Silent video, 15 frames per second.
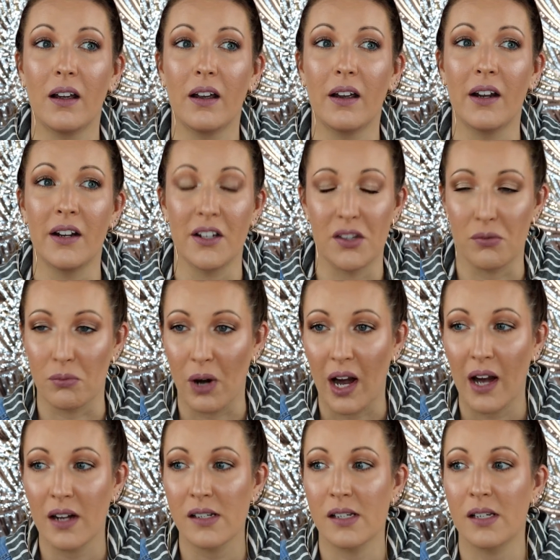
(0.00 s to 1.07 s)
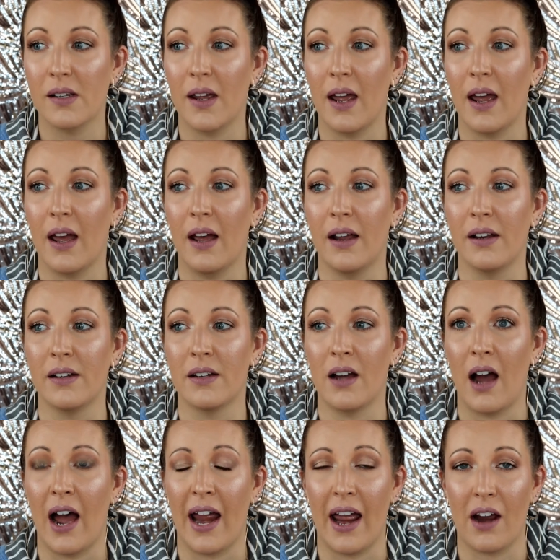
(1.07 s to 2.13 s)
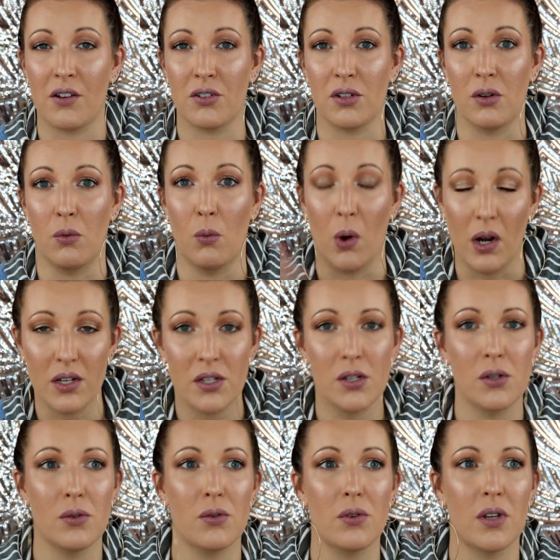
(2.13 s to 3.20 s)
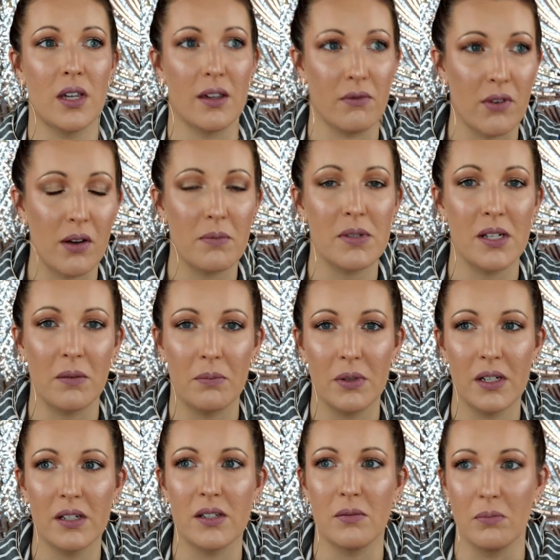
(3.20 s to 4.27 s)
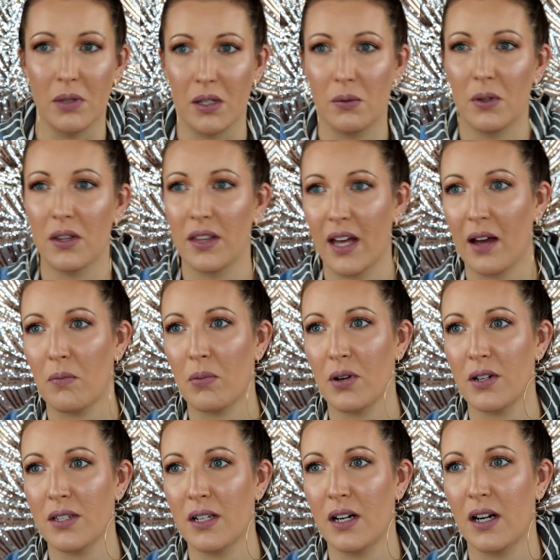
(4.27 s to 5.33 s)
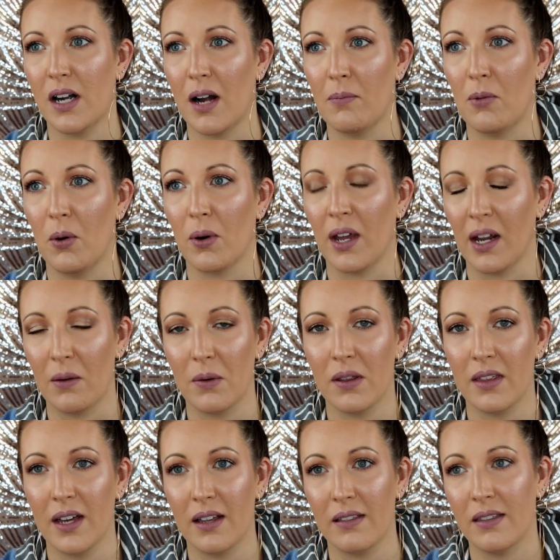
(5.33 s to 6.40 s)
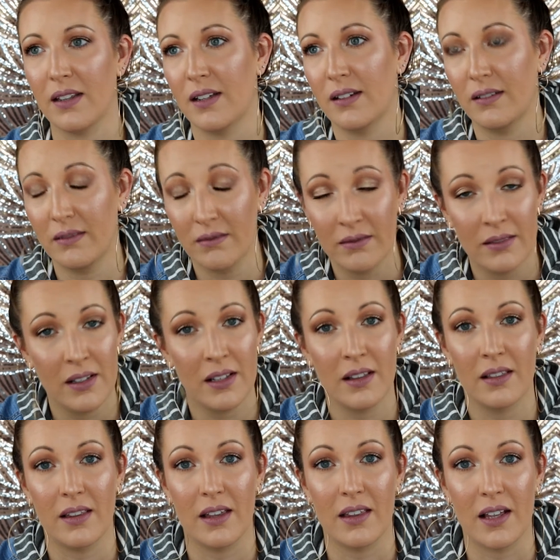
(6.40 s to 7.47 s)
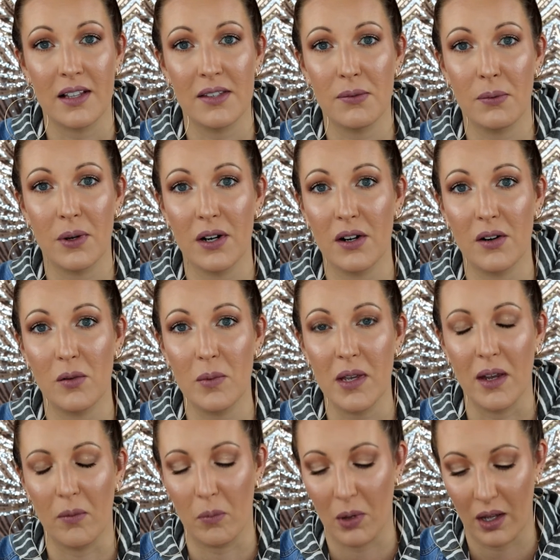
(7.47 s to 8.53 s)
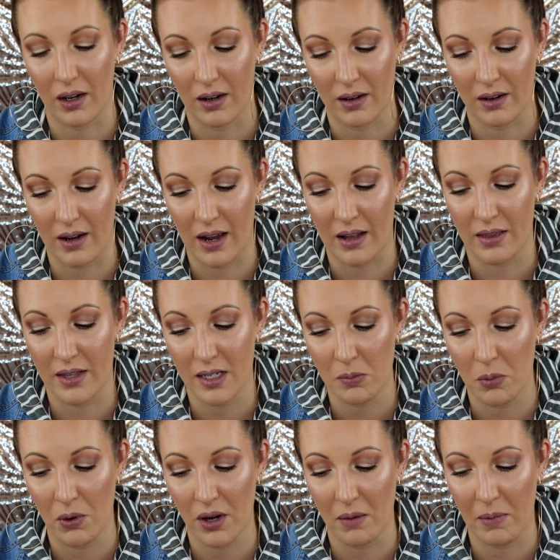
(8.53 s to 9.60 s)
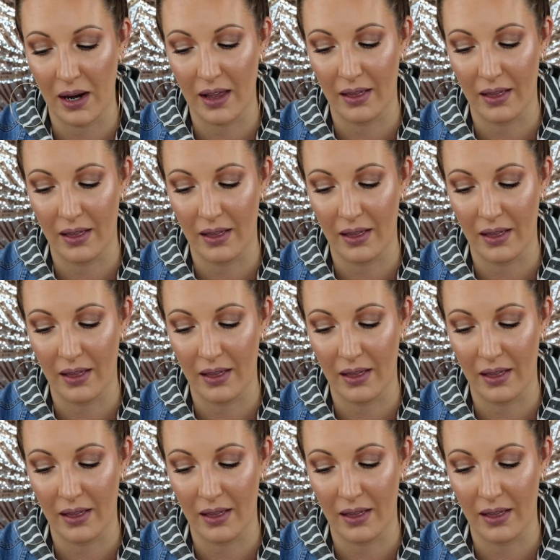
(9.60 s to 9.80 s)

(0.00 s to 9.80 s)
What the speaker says: and it's right, and I actually want to give up something to be with that person, and I'm okay with that, then that's what it'll be. But at this point in my